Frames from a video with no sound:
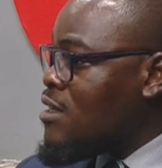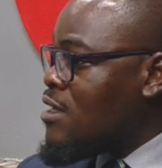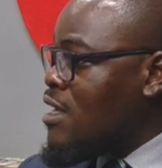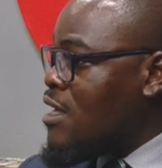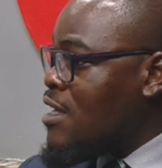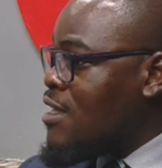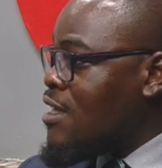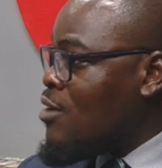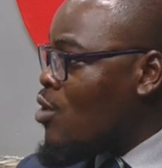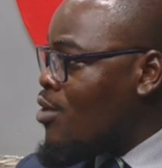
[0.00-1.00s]
the
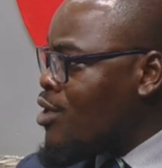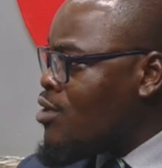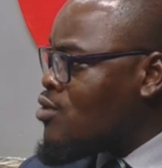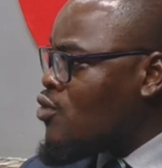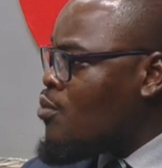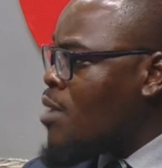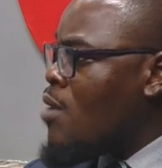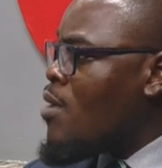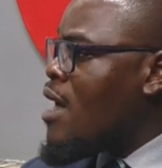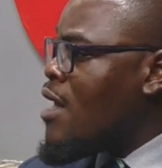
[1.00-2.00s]
the corridors of
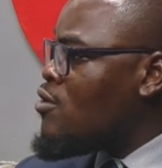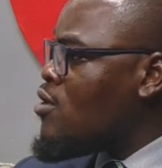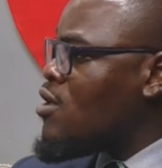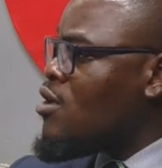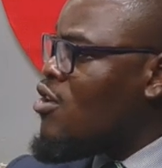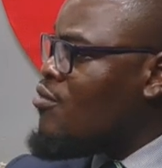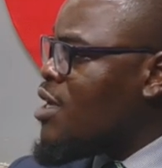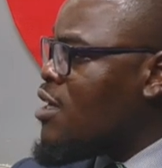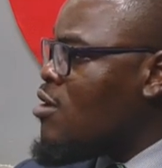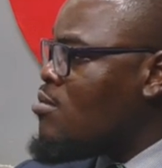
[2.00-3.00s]
power another
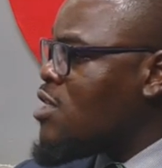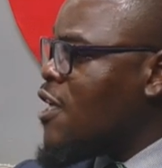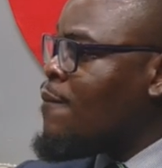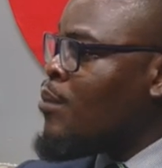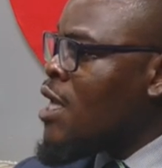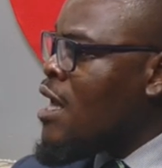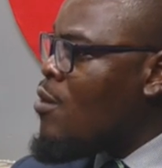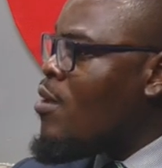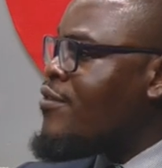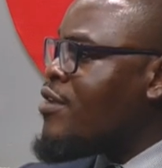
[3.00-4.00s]
government comes in
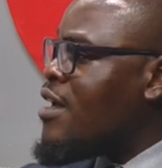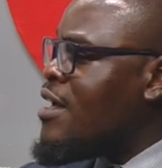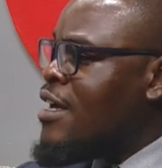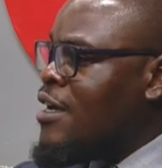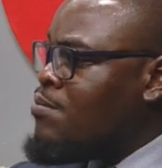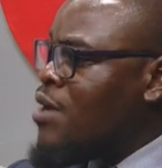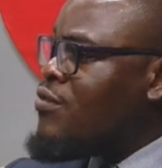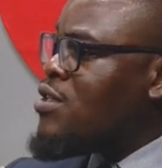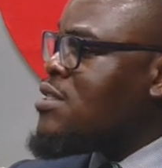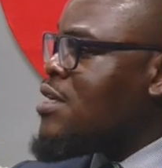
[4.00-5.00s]
however a
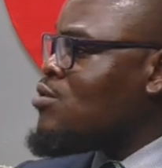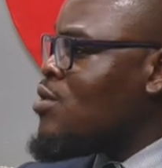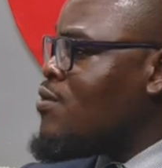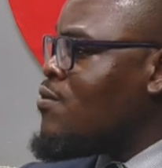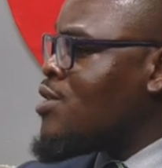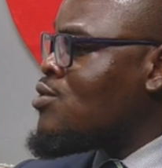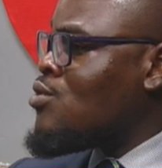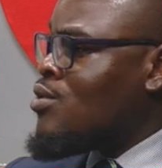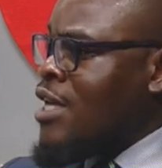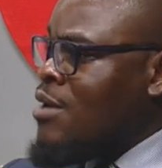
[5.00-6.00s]
private sector
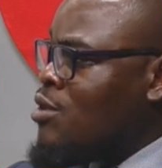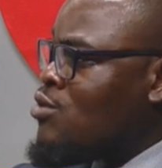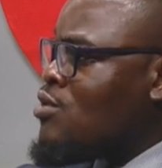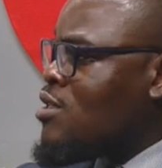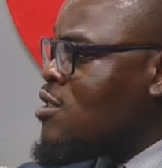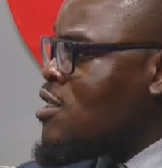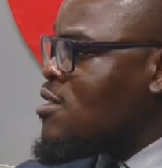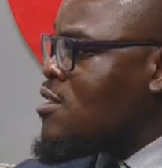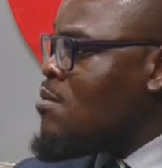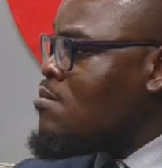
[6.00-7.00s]
investor came into the
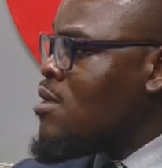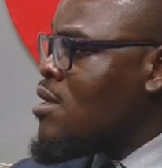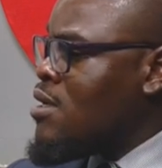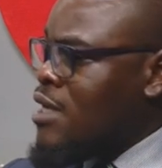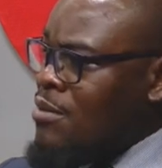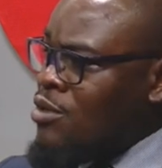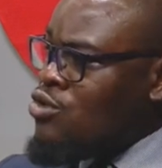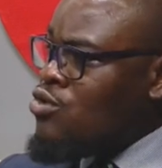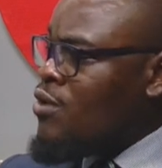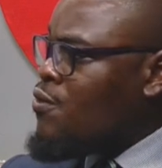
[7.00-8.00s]
system came
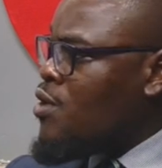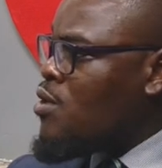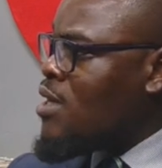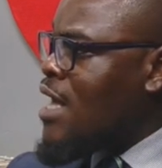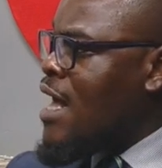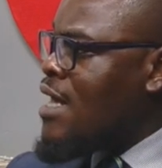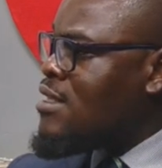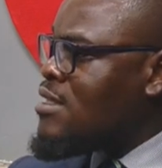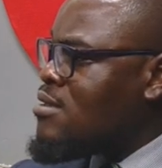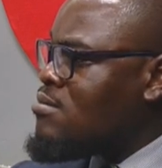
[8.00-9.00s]
into the field
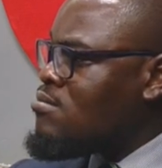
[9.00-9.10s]
and